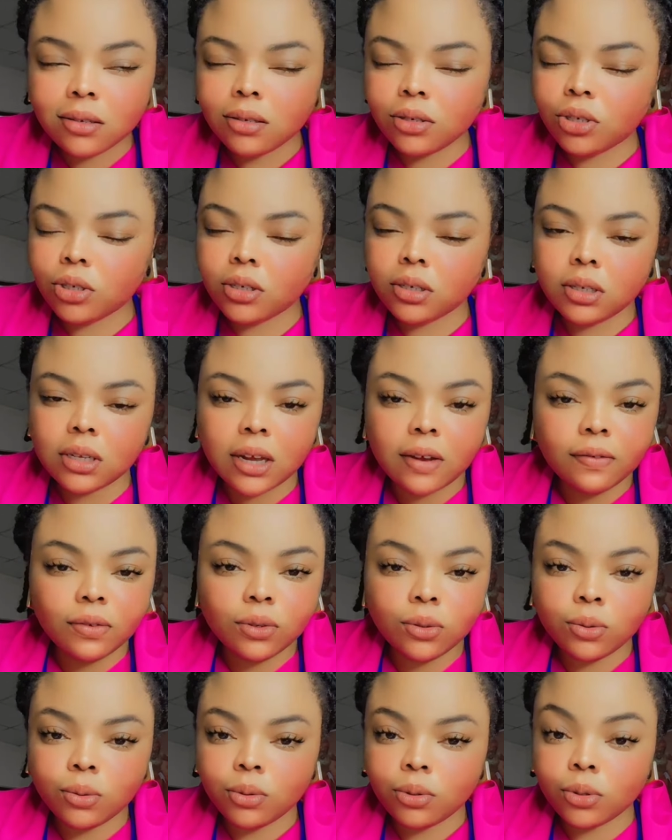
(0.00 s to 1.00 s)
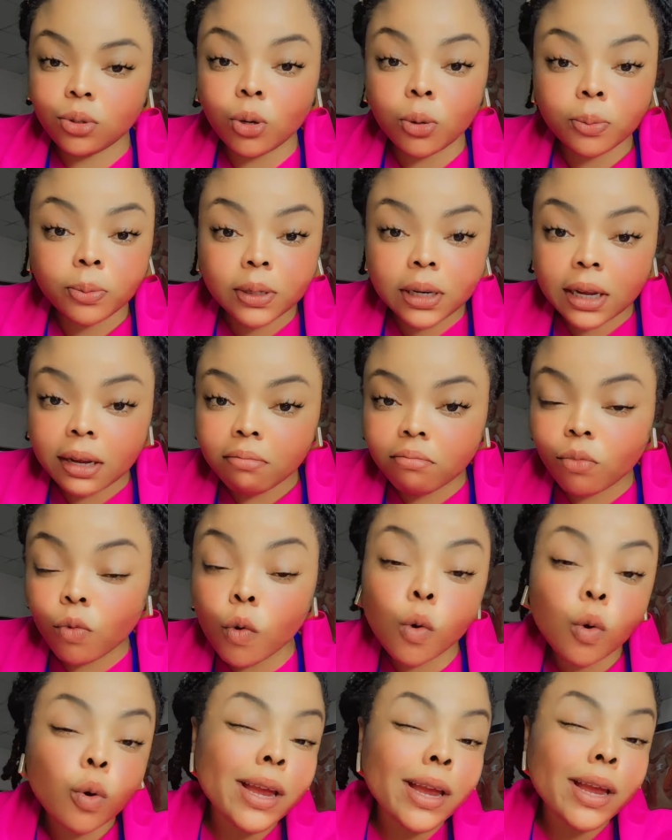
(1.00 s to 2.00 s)
you just have to stop them
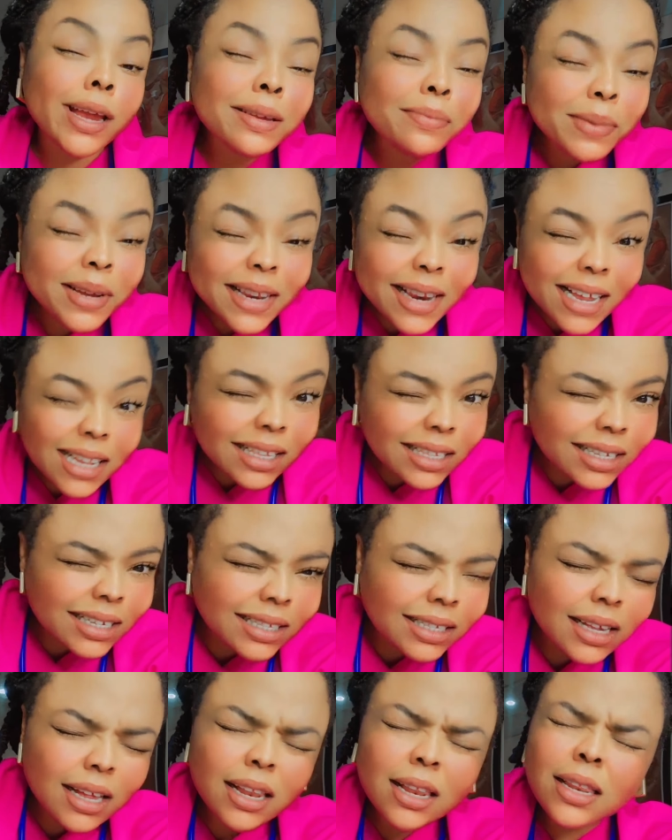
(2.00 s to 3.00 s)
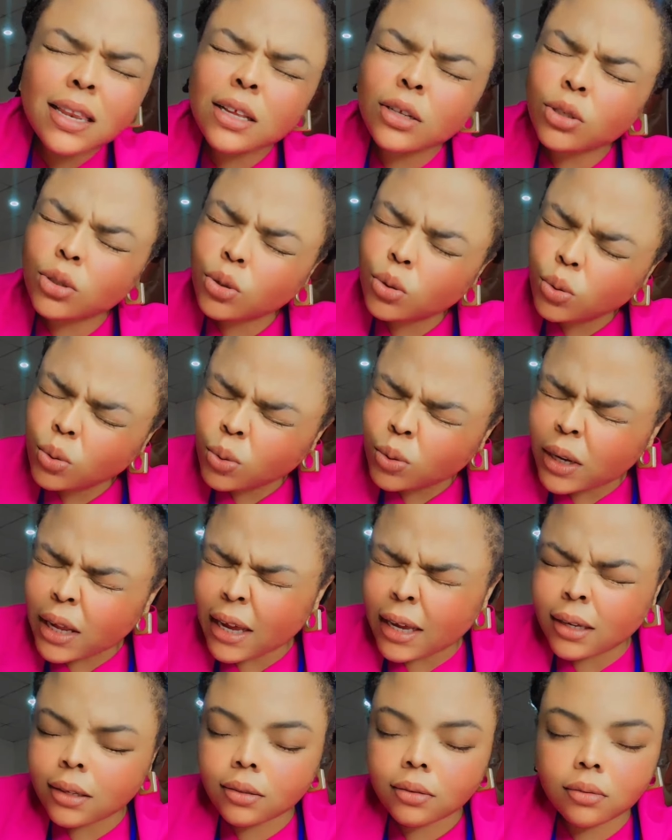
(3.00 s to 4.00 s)
or eliminate it a little,
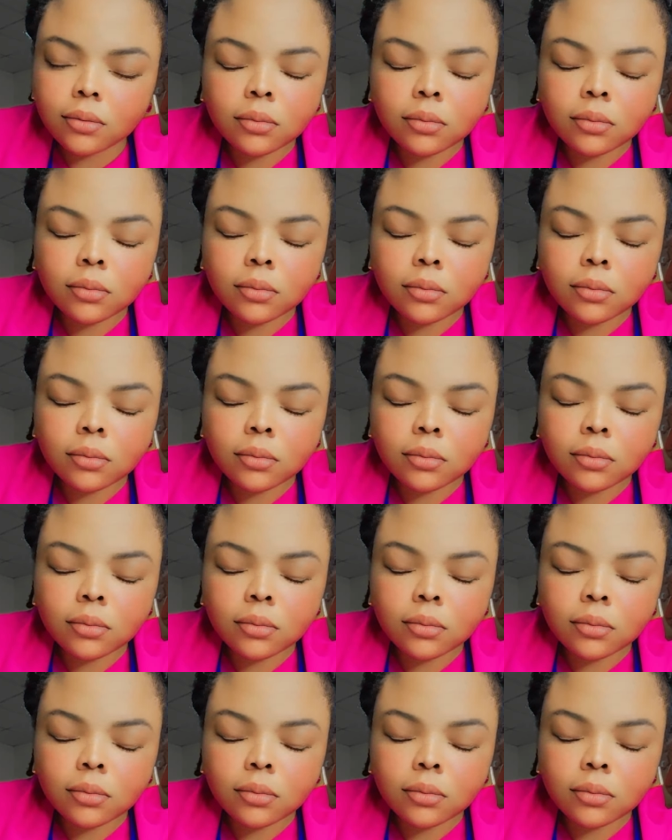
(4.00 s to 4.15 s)
like